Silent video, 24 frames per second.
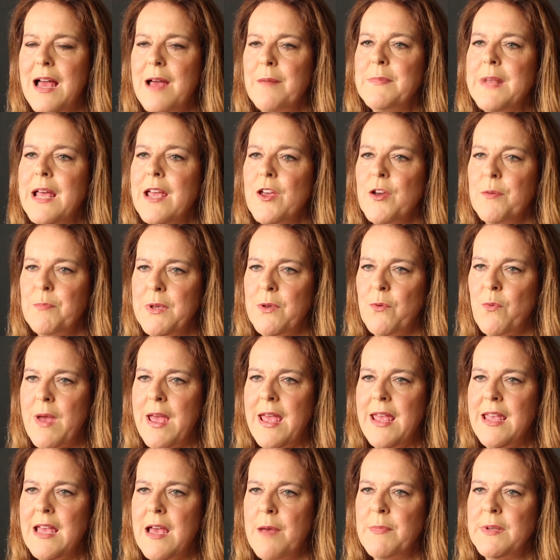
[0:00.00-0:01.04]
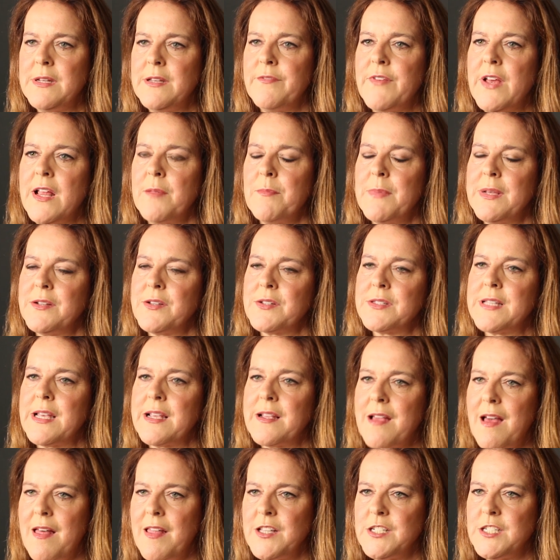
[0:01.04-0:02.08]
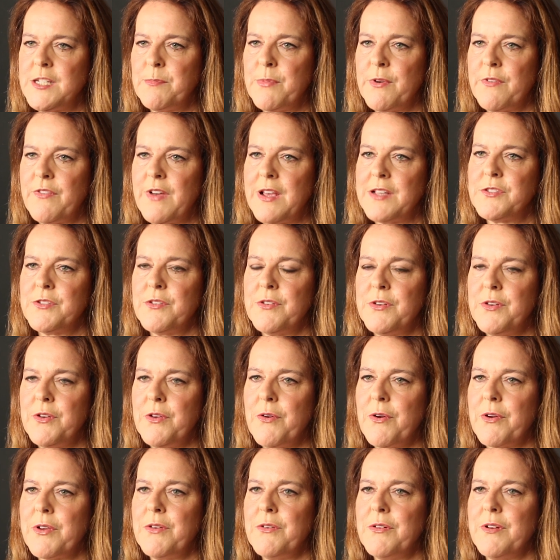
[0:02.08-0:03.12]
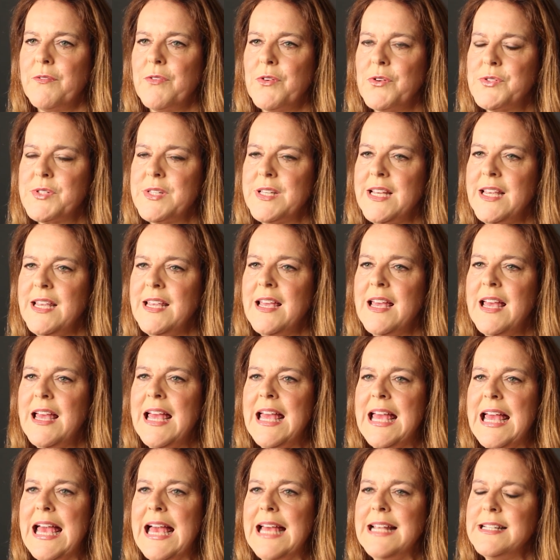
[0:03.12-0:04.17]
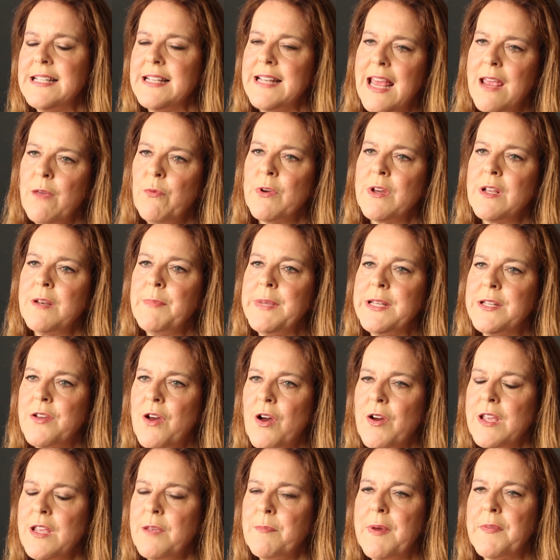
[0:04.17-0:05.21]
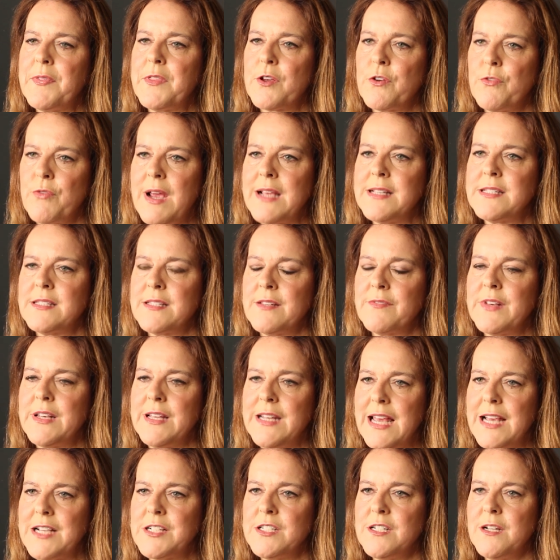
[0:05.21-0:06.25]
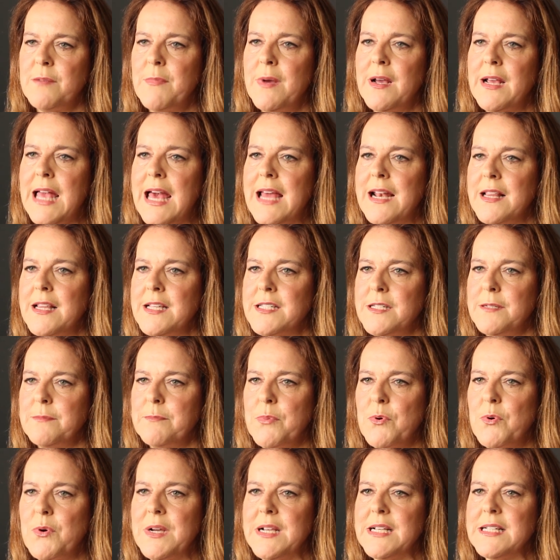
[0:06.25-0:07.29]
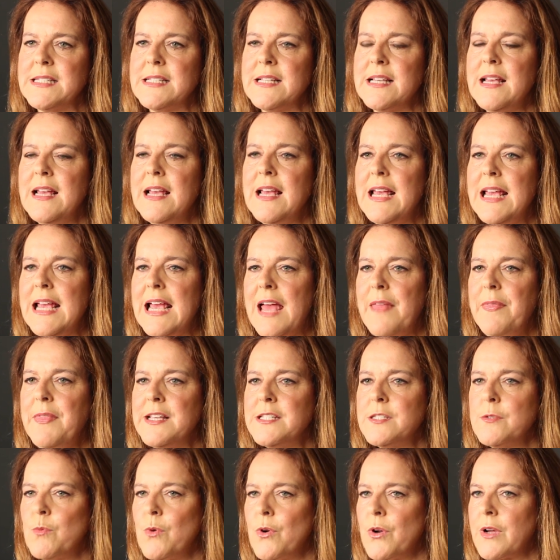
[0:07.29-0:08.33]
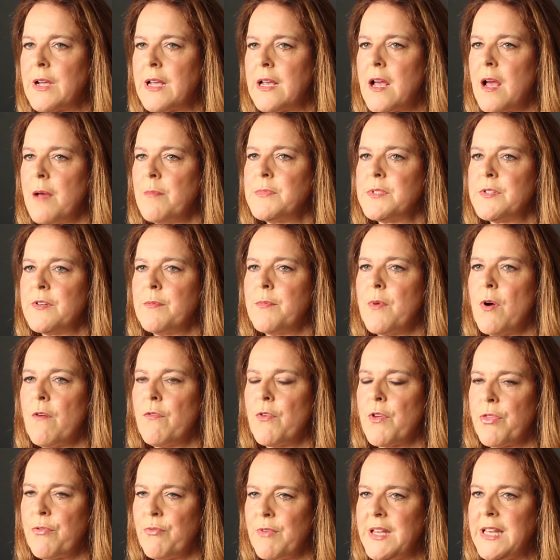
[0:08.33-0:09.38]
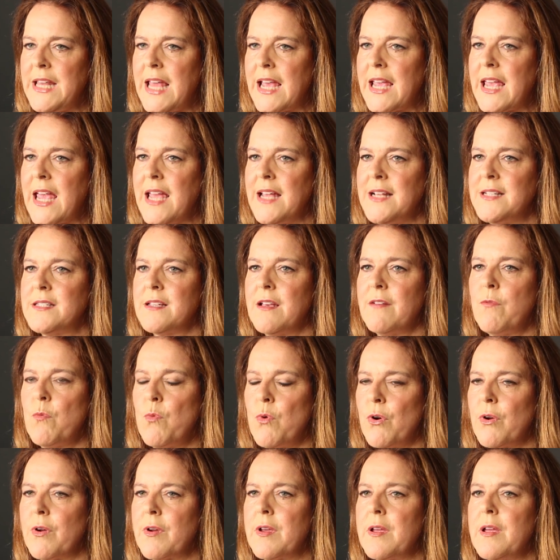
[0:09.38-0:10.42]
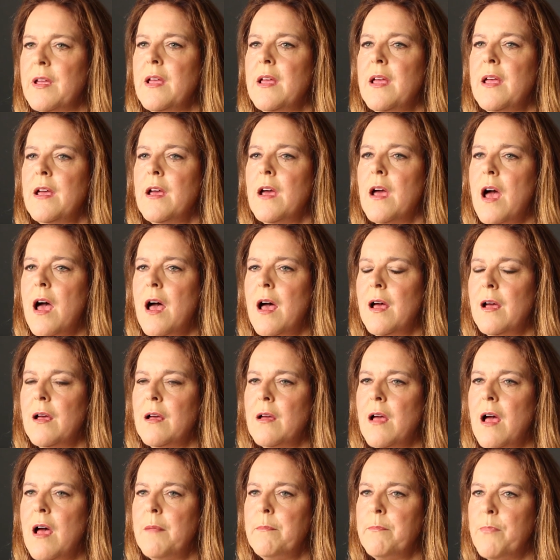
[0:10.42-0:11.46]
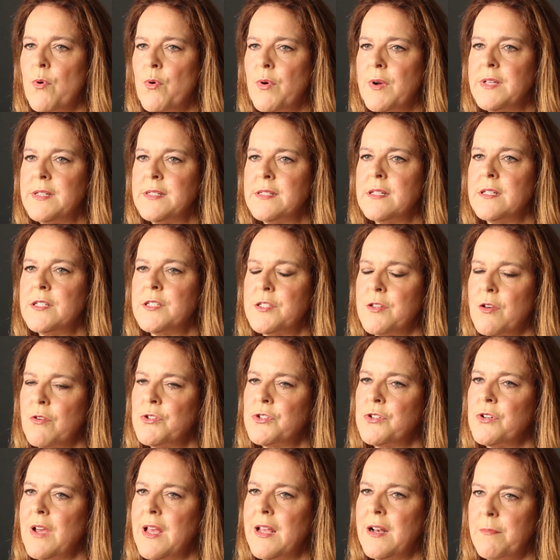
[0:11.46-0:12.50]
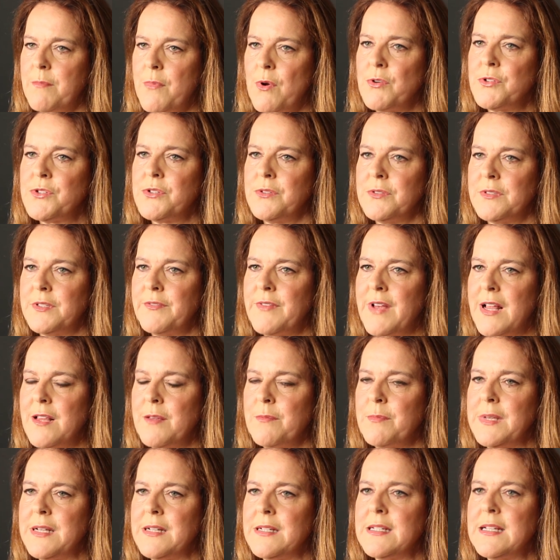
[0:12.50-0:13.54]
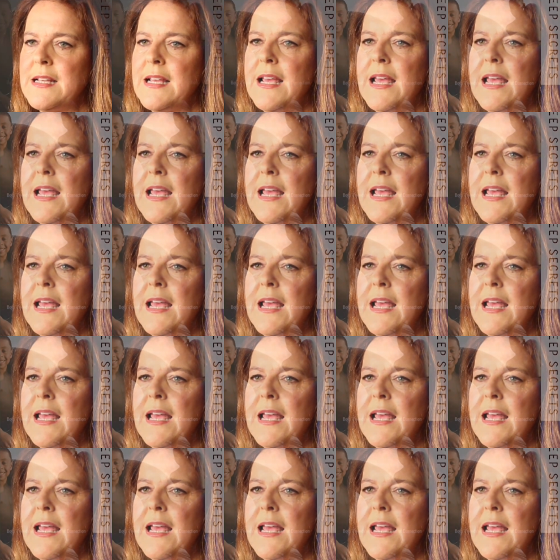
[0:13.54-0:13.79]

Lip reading: I'm Niobe Wei. I'm a developmental psychology professor at New York University, and today we're going to be talking about the crisis of connection among adolescent boys. And this work comes from over 3 decades of work on boys' social and emotional development.